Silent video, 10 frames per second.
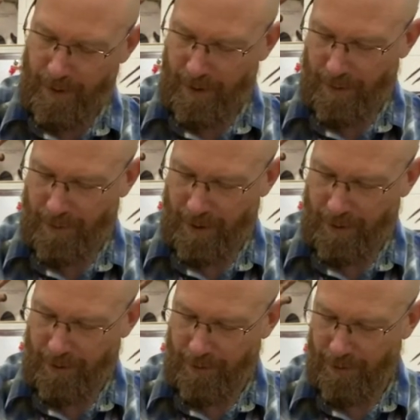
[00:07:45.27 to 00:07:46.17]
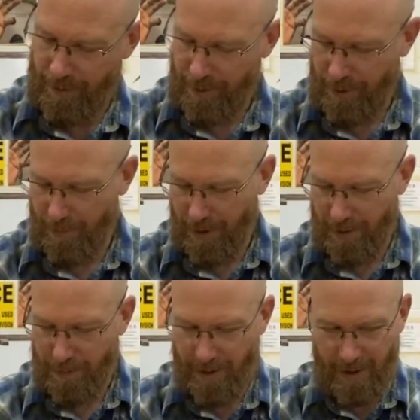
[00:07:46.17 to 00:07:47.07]
I'm going to lose too
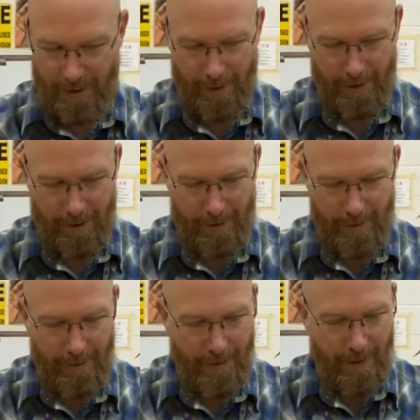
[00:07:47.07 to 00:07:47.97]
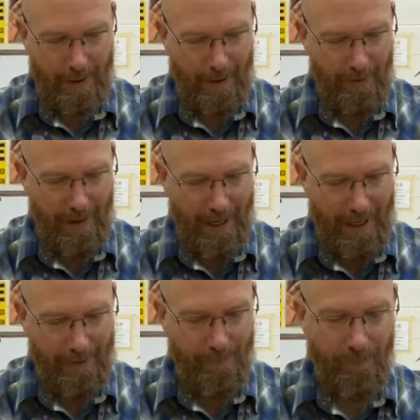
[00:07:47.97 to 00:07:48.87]
much material on that.